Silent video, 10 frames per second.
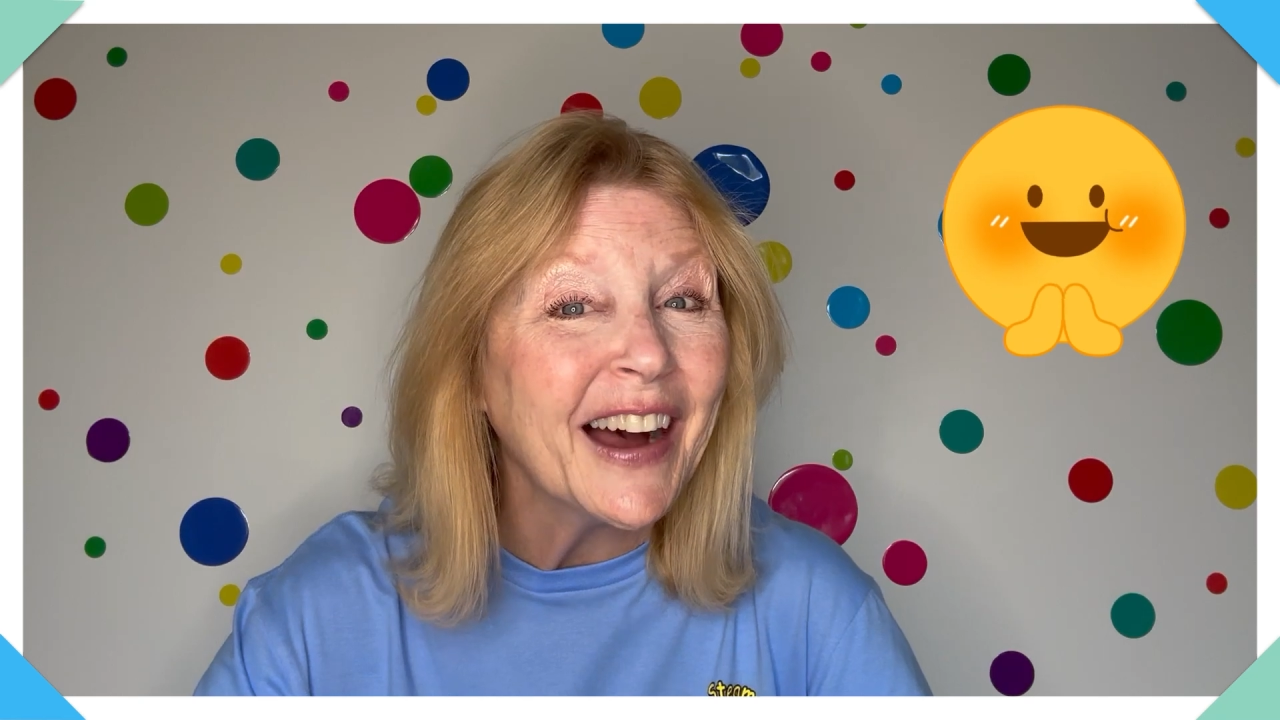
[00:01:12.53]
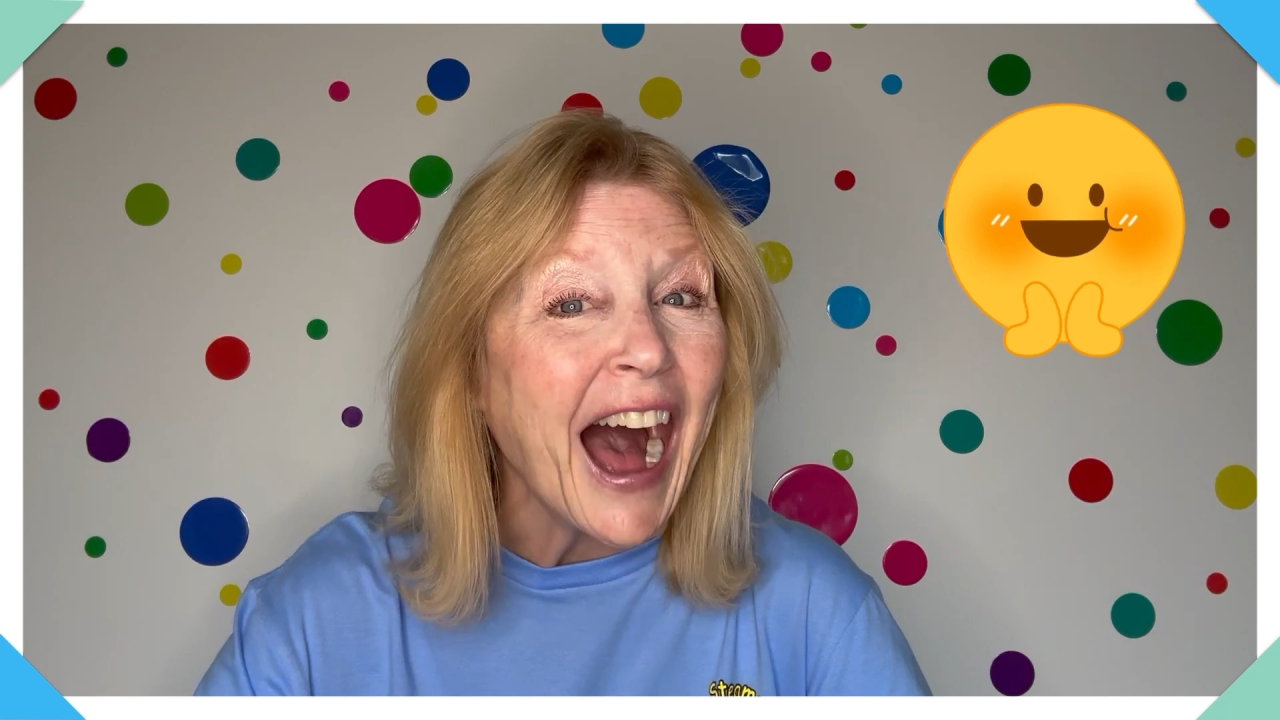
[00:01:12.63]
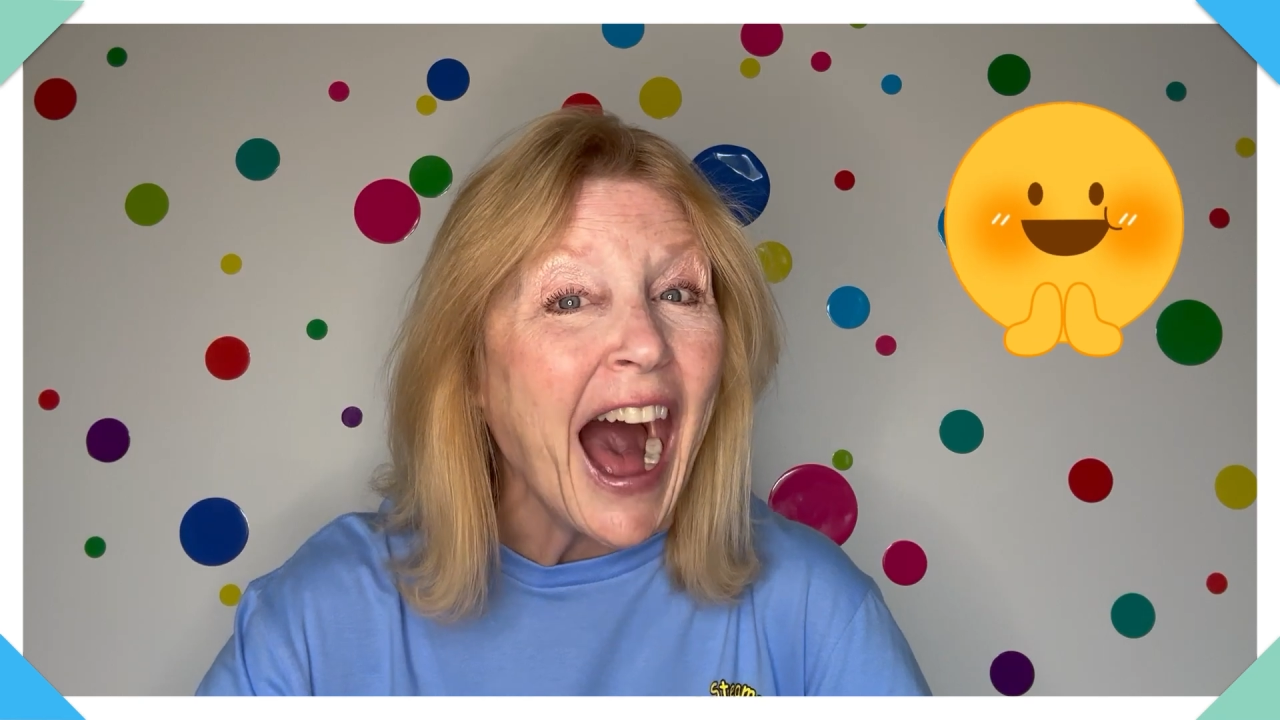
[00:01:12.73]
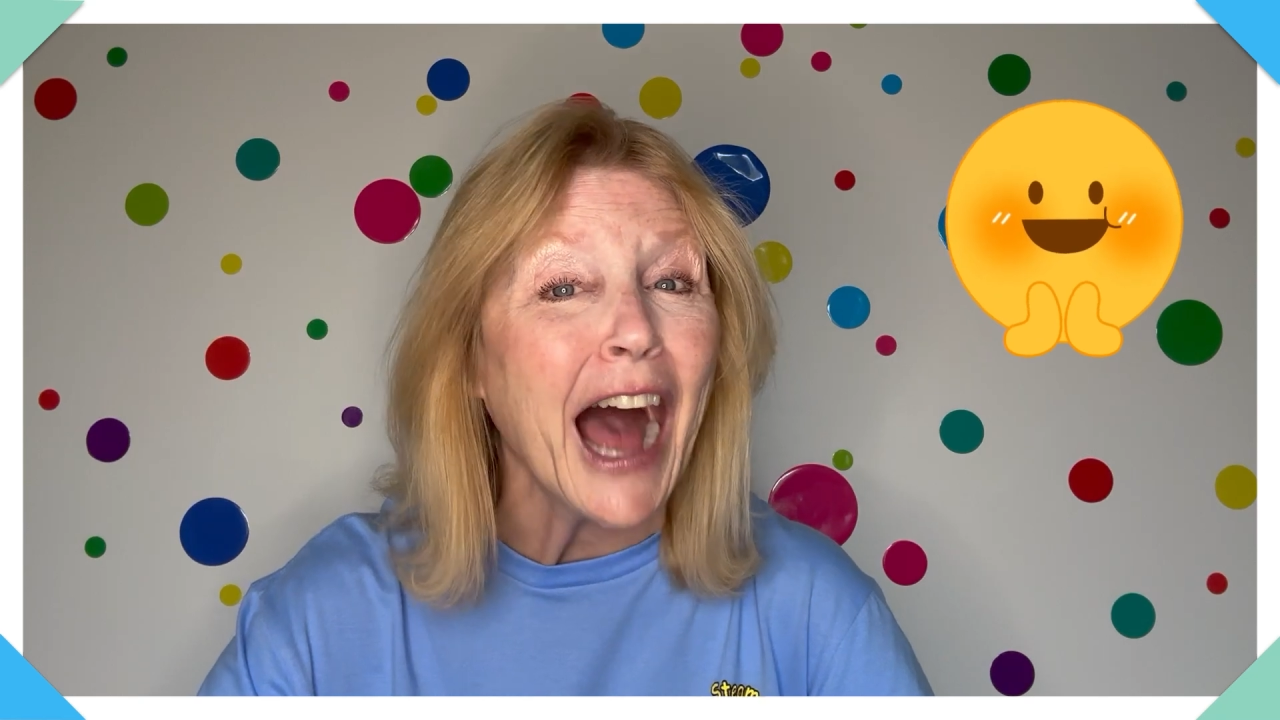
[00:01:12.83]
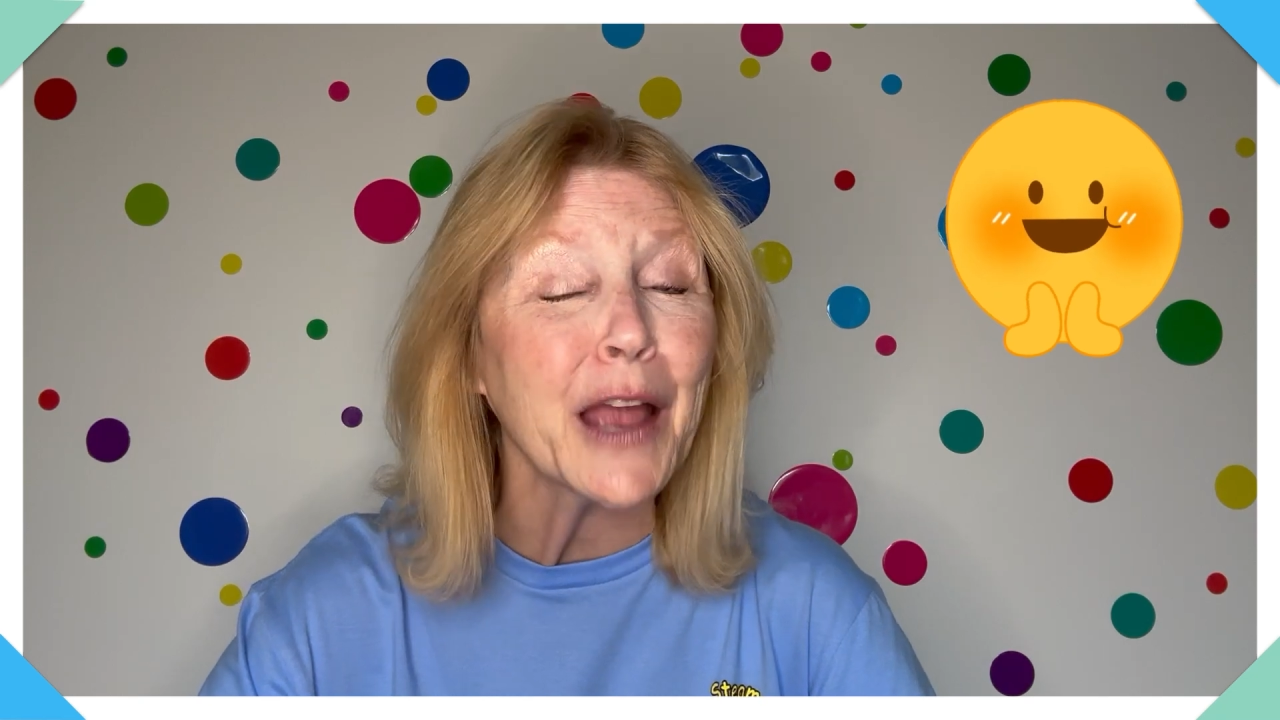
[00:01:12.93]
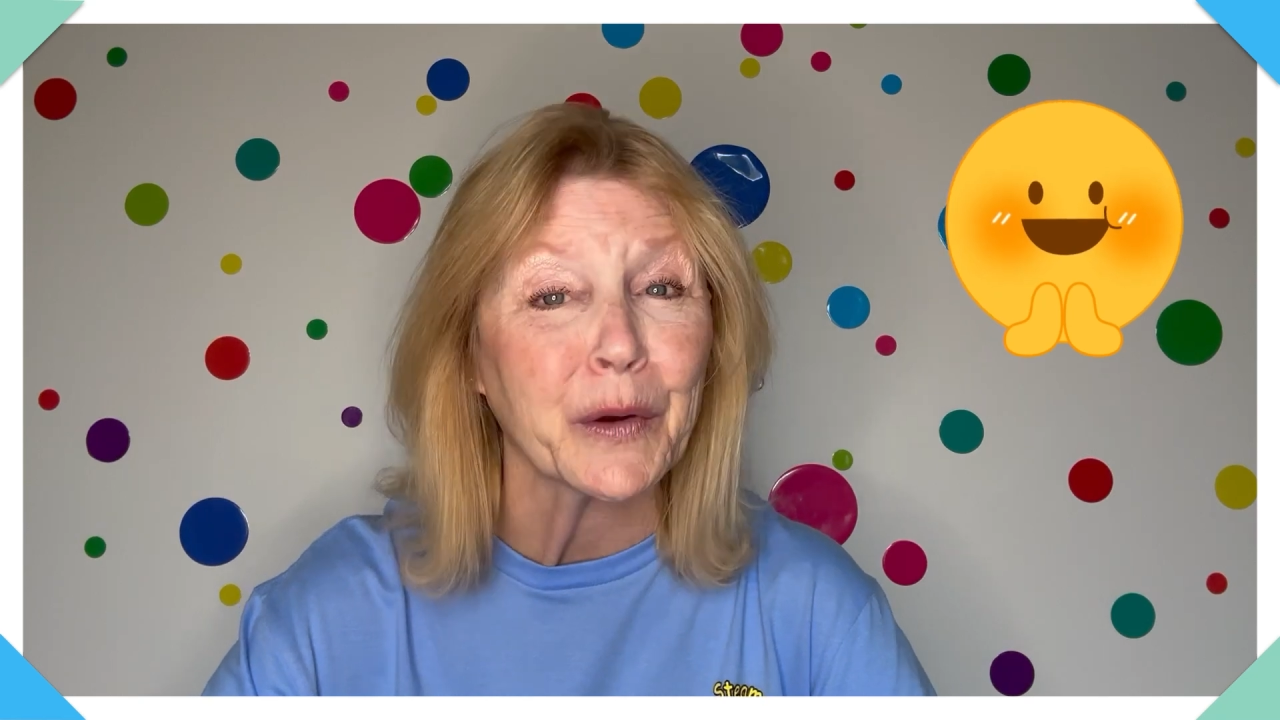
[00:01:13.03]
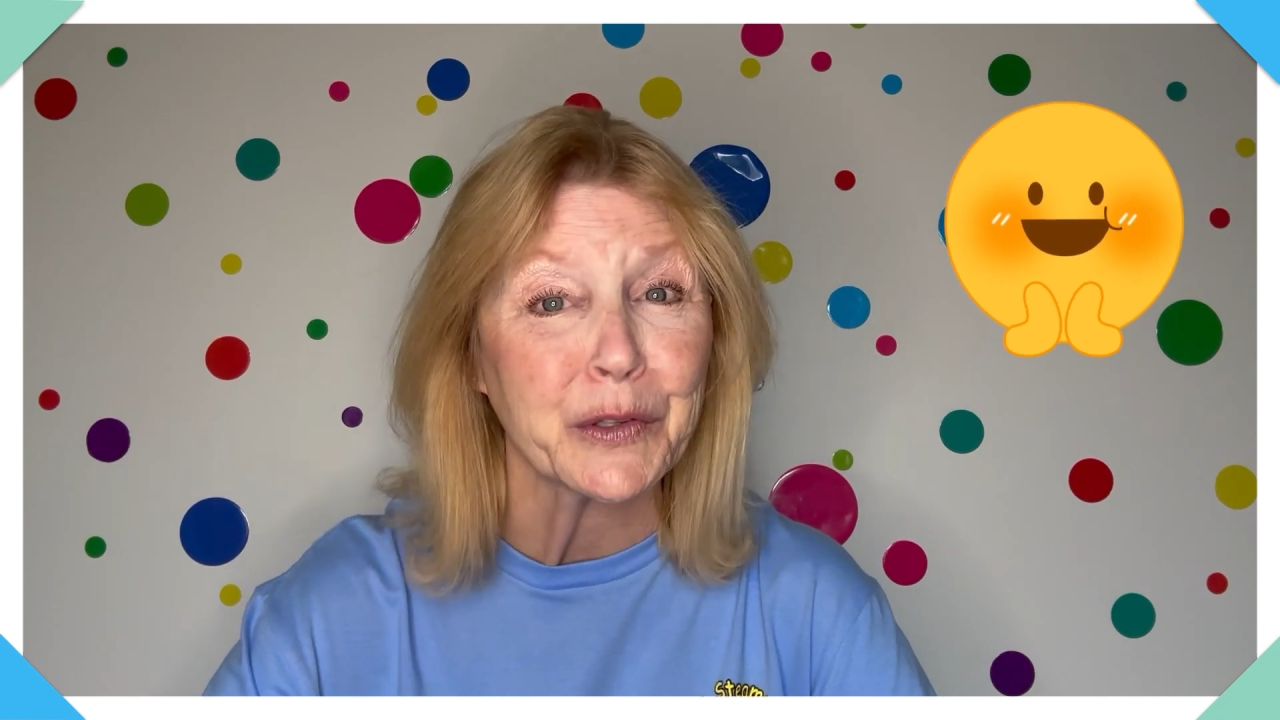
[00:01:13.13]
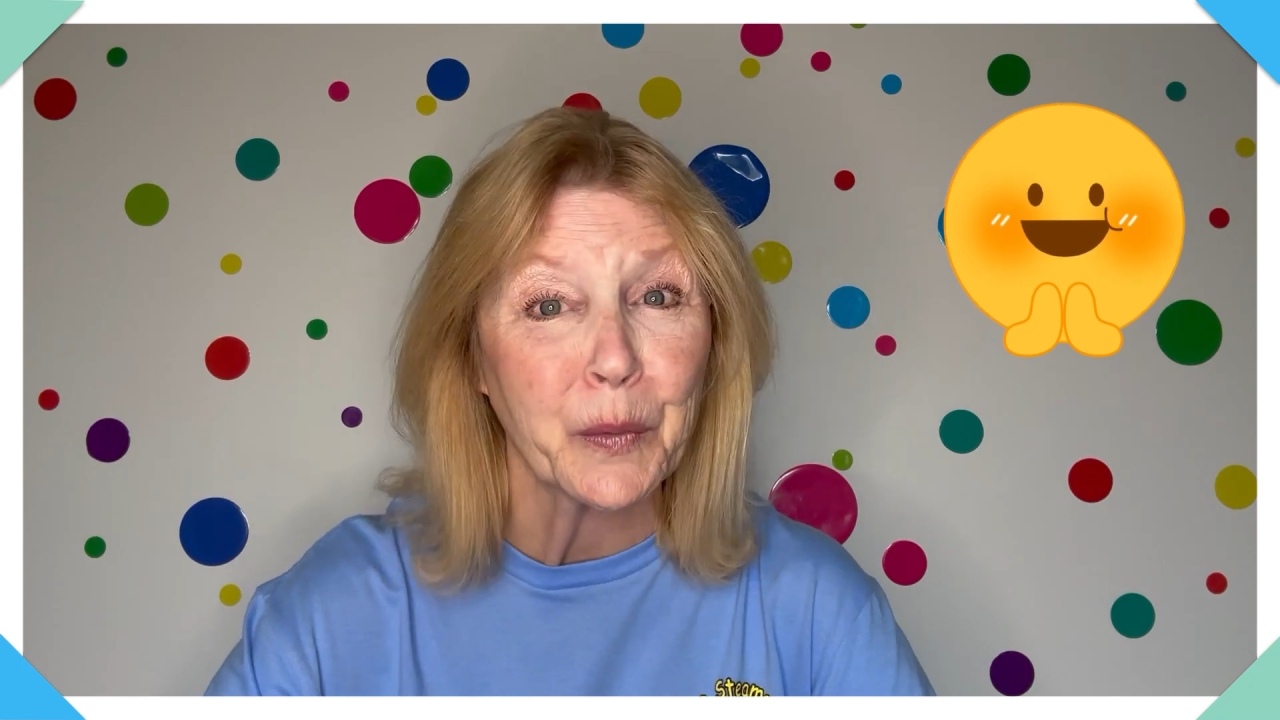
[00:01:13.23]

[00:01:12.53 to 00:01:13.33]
I was